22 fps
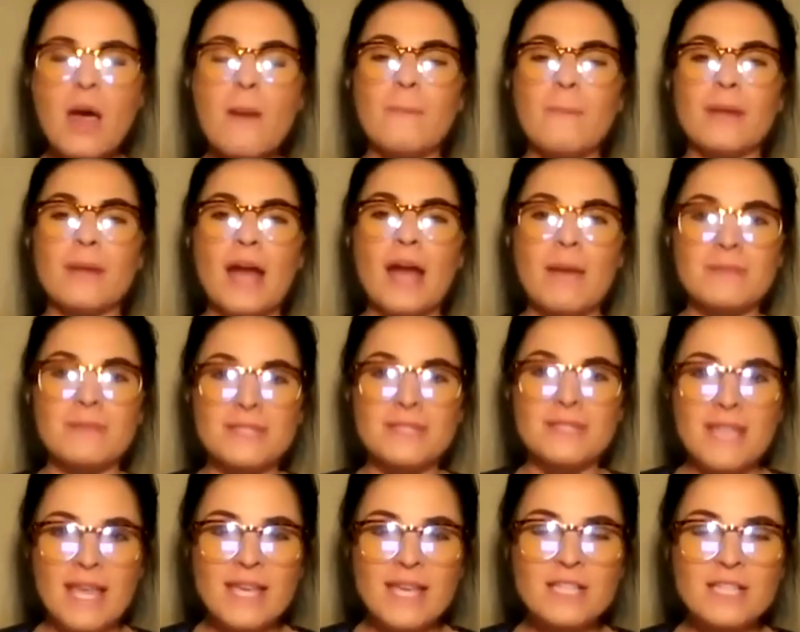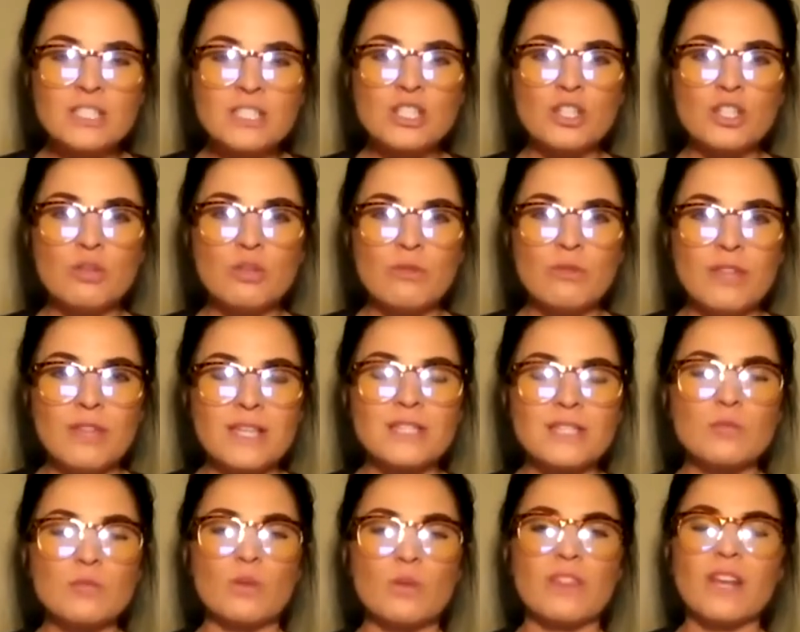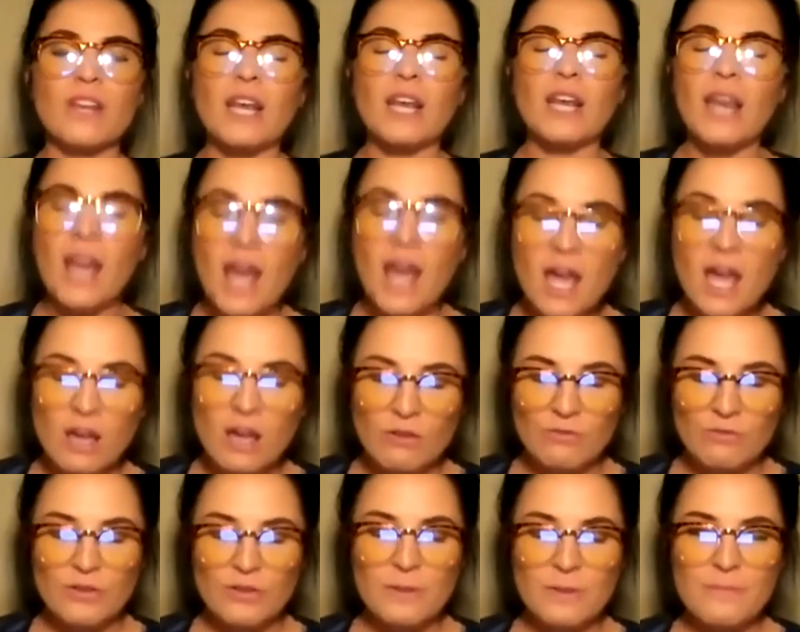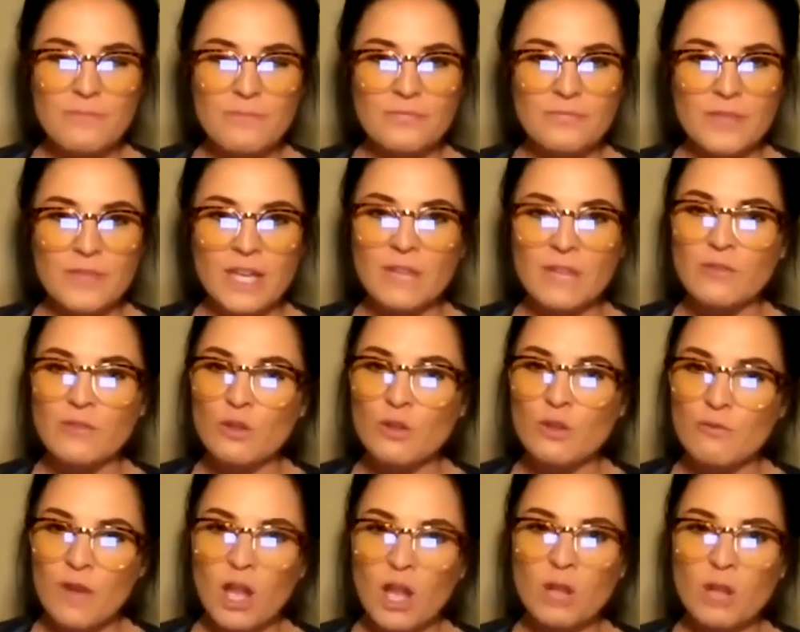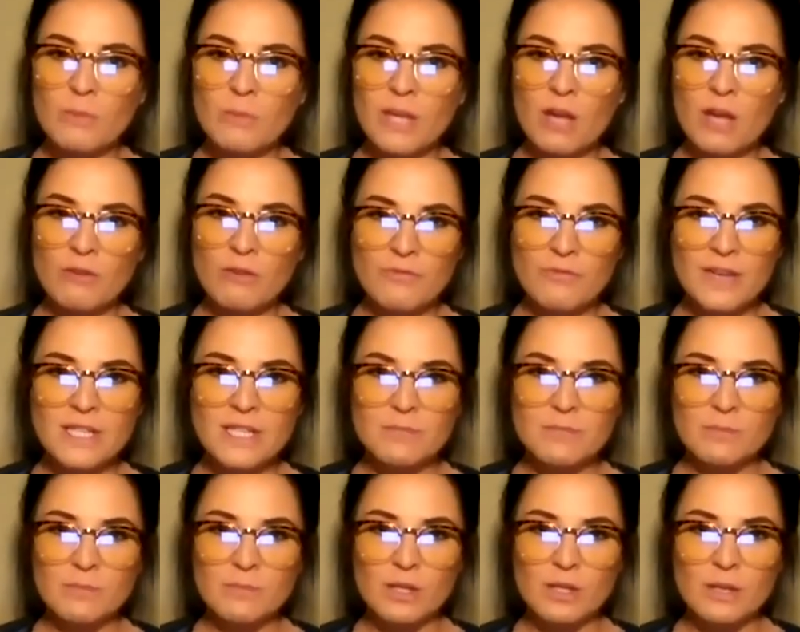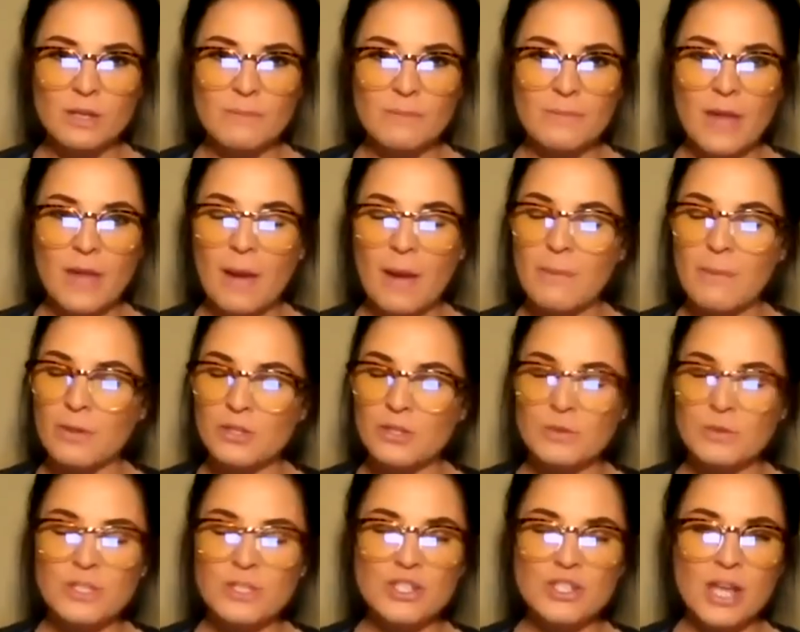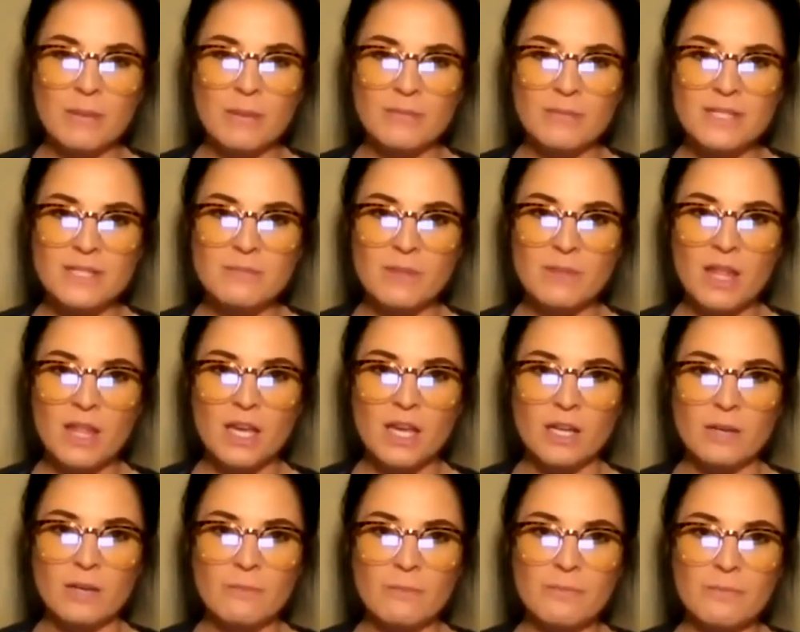But I'm saying to you this with love. And if you follow me on Facebook, I'm going to do a shameless plug.